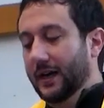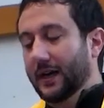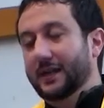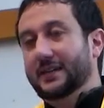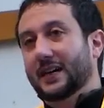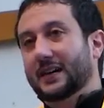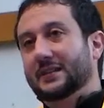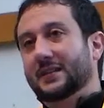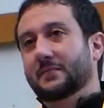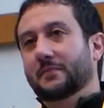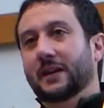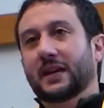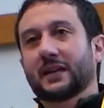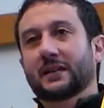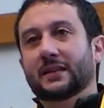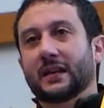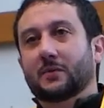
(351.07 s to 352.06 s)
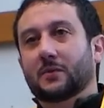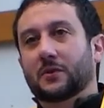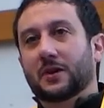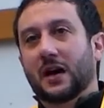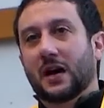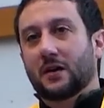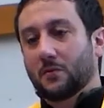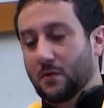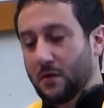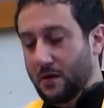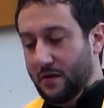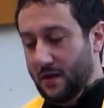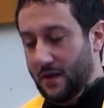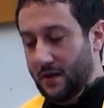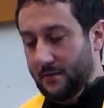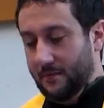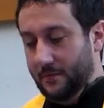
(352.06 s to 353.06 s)
it doesn't mean that we're not
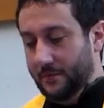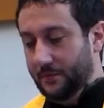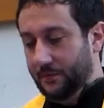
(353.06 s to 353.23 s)
worthy.